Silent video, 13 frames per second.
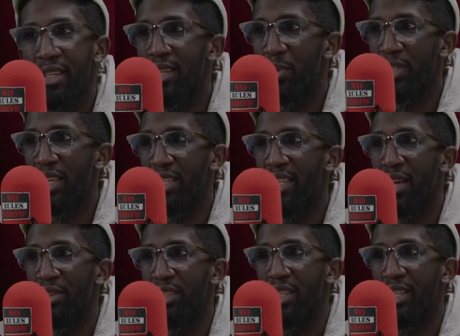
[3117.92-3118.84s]
Was that the
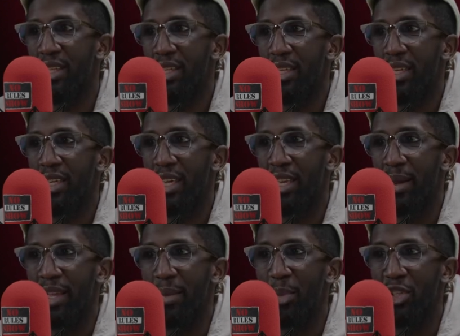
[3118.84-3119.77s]
sound? In the,
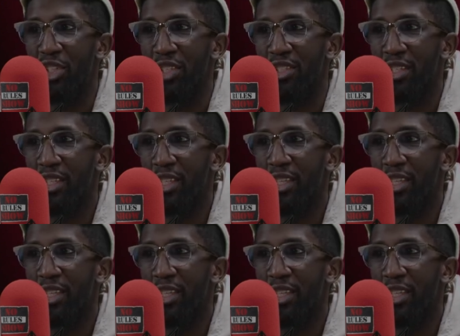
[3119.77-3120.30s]
in the bushes?